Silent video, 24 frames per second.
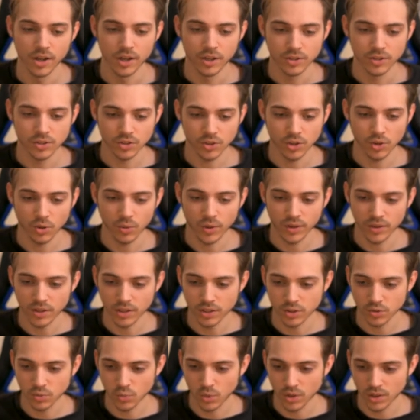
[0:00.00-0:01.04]
So
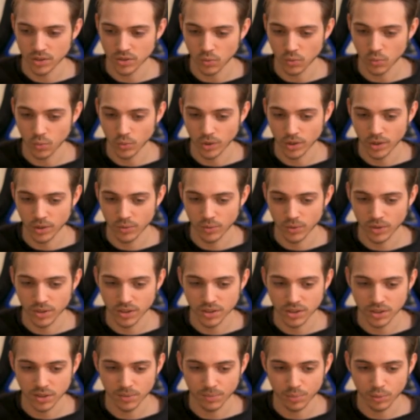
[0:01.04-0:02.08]
this was really
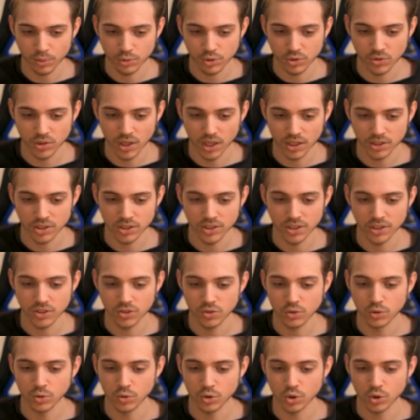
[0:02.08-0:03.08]
simple to catch these two